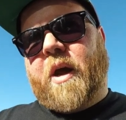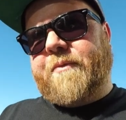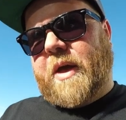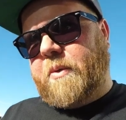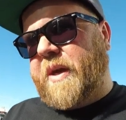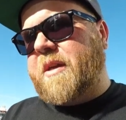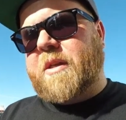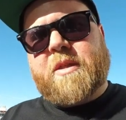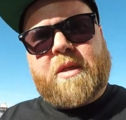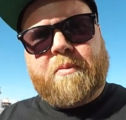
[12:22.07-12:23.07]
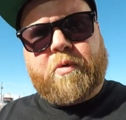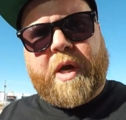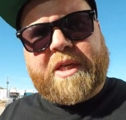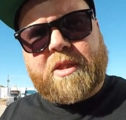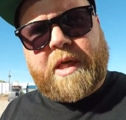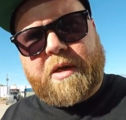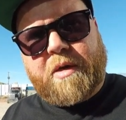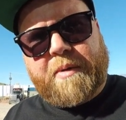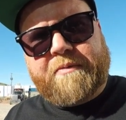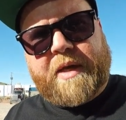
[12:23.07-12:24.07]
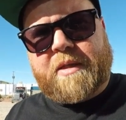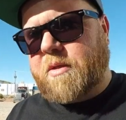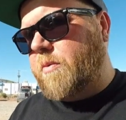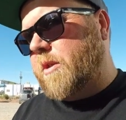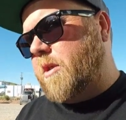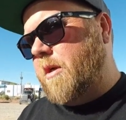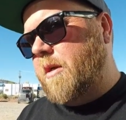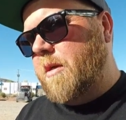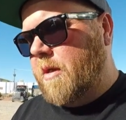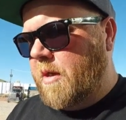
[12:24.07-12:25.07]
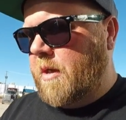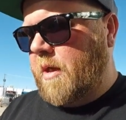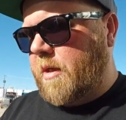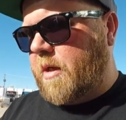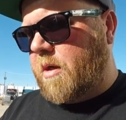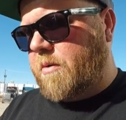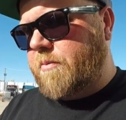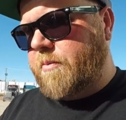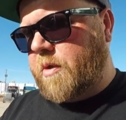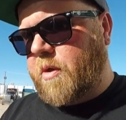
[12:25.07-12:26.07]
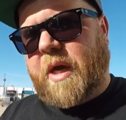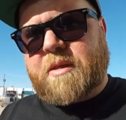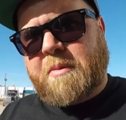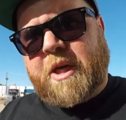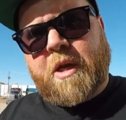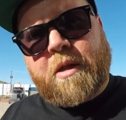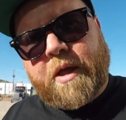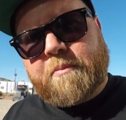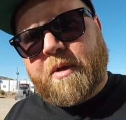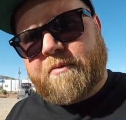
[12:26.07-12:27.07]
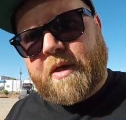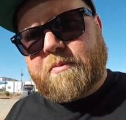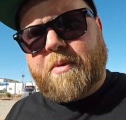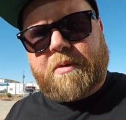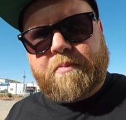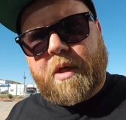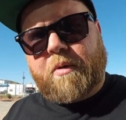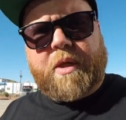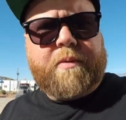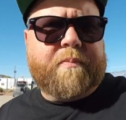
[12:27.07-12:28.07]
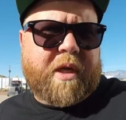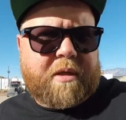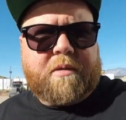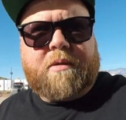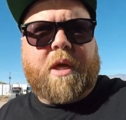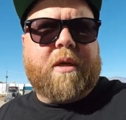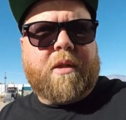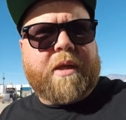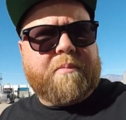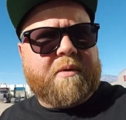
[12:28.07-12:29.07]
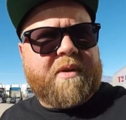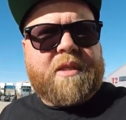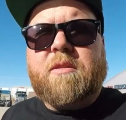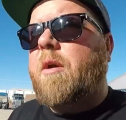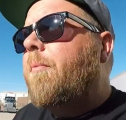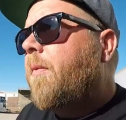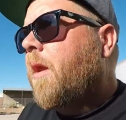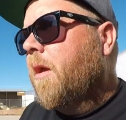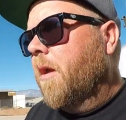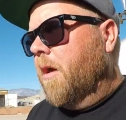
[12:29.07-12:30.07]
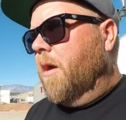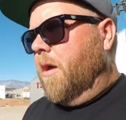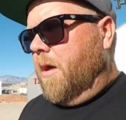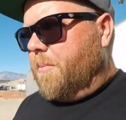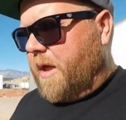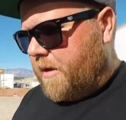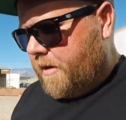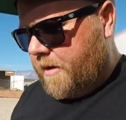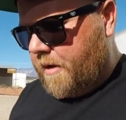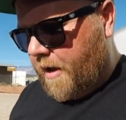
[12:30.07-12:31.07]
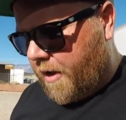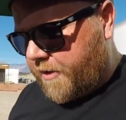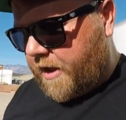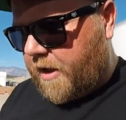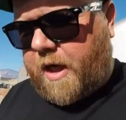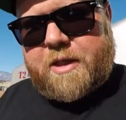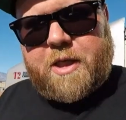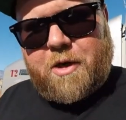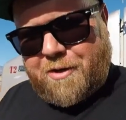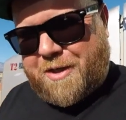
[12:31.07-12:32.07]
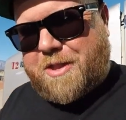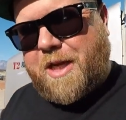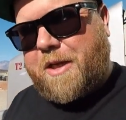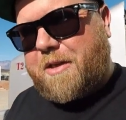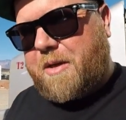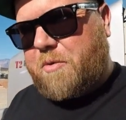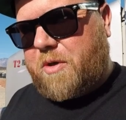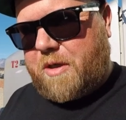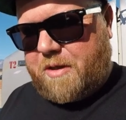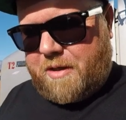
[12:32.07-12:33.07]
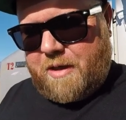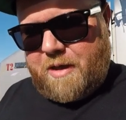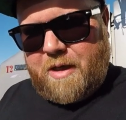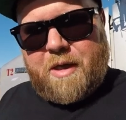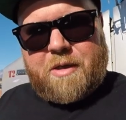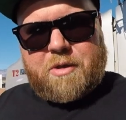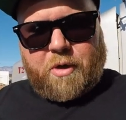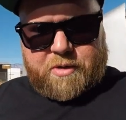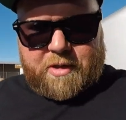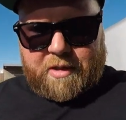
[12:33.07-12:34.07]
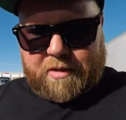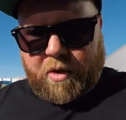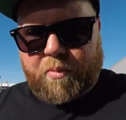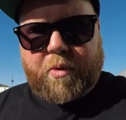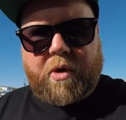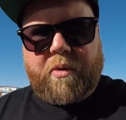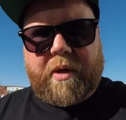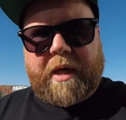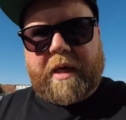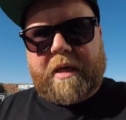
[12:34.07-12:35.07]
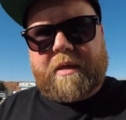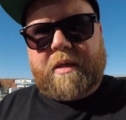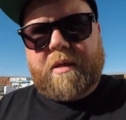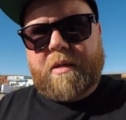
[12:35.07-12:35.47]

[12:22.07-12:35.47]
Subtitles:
off, that way it doesn't come crashing down on my face, which, you know, you guys might not like my face, but I kind of like my face. So, but I'll see you guys here in a second. I'm gonna charge this GoPro and